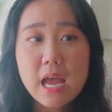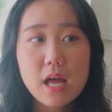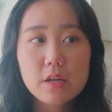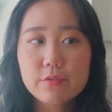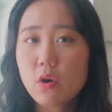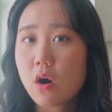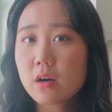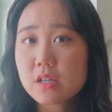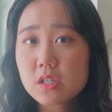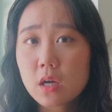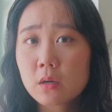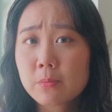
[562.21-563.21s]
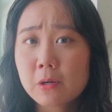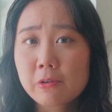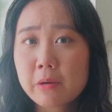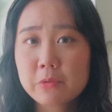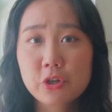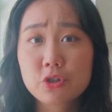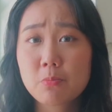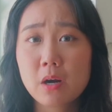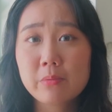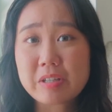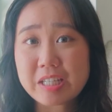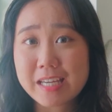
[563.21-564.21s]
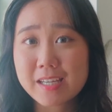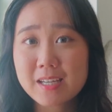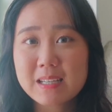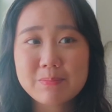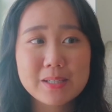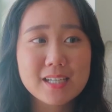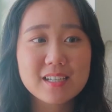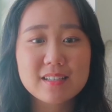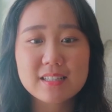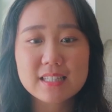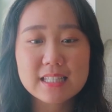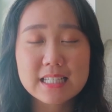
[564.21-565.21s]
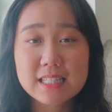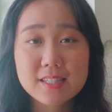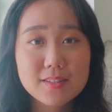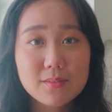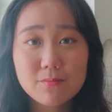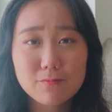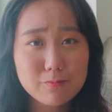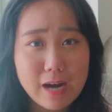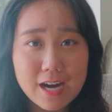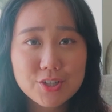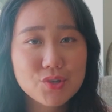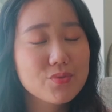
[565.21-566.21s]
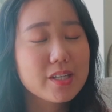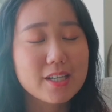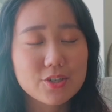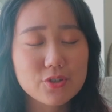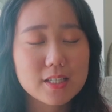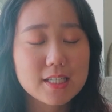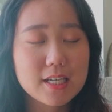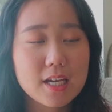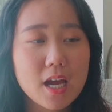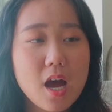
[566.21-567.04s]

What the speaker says: And if you are in a Sauder program, you should probably take it because it's actually really interesting.